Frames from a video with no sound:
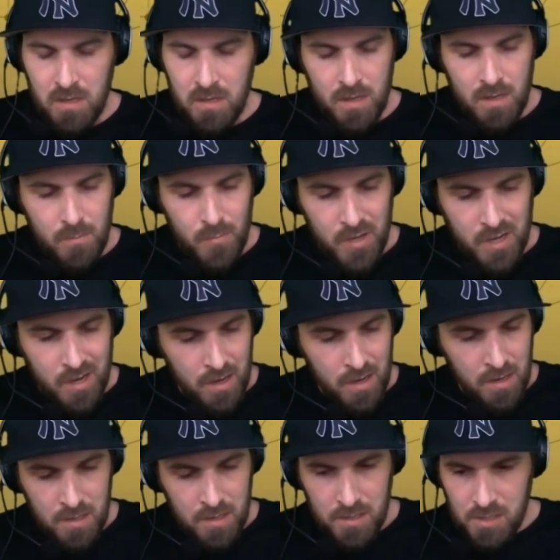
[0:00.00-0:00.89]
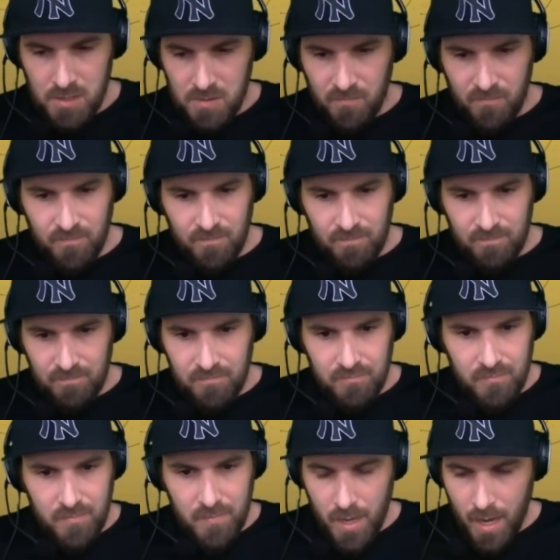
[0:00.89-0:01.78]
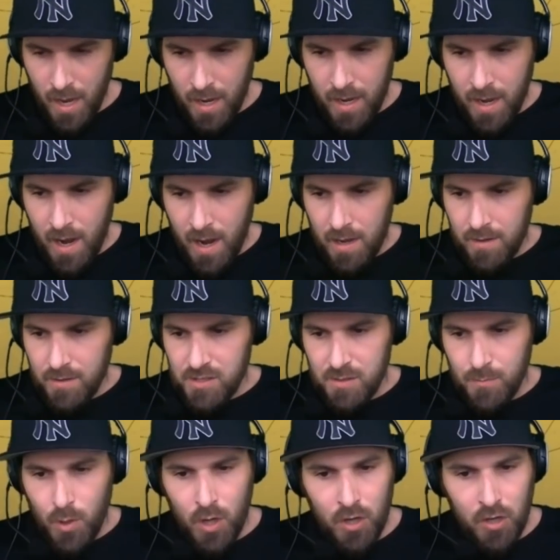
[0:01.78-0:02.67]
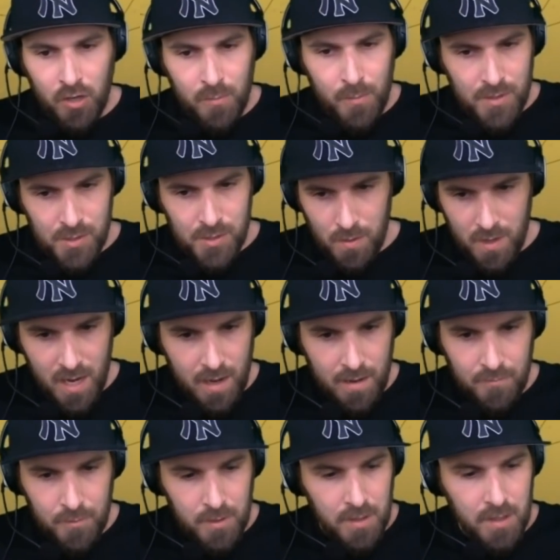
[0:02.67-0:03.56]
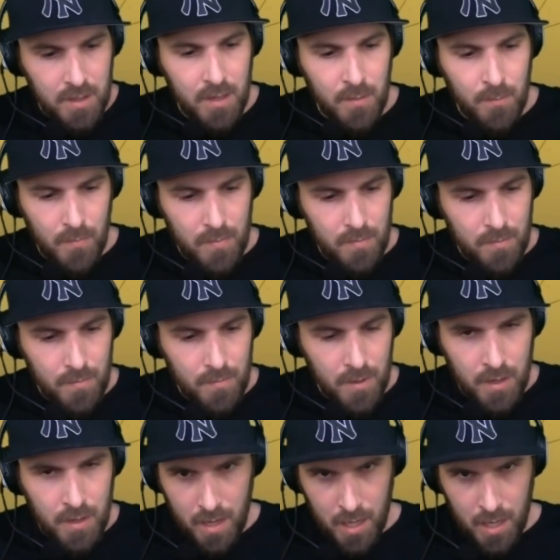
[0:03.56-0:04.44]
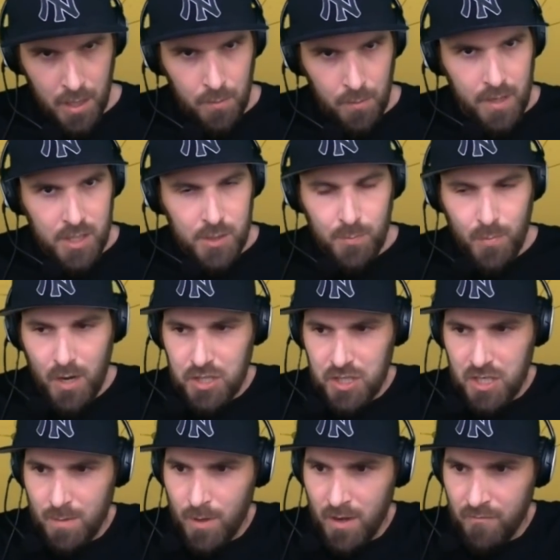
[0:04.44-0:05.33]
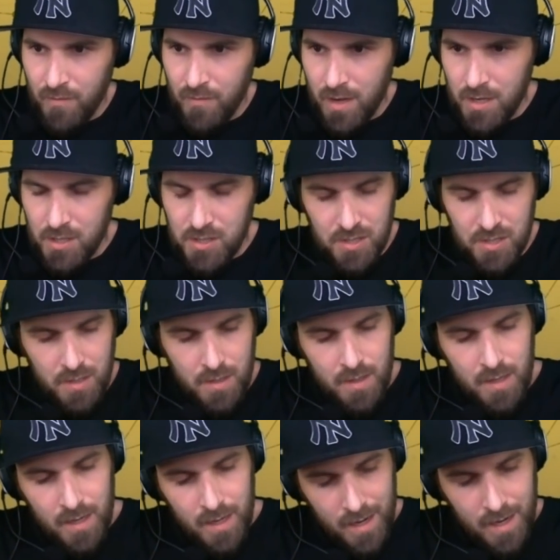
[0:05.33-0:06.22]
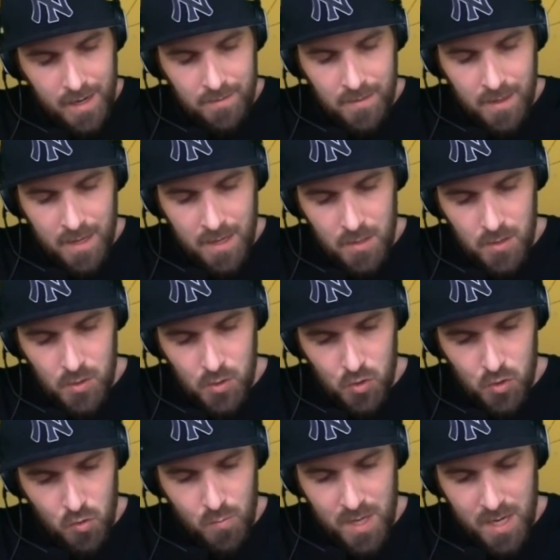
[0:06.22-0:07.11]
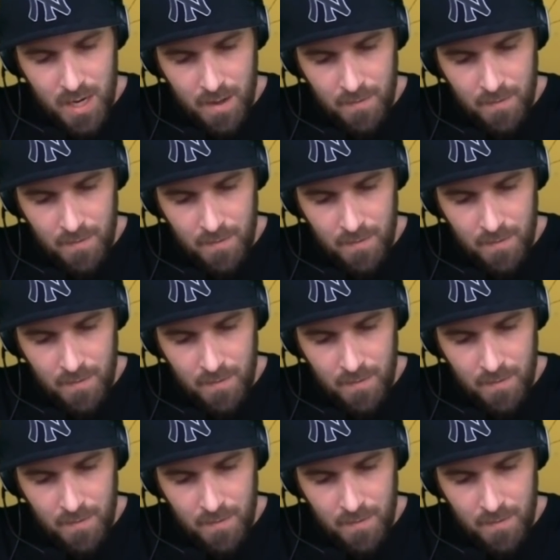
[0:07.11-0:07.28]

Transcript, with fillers: because I got into some argument, so I have a, a an angry expression on my face, and they zoom in on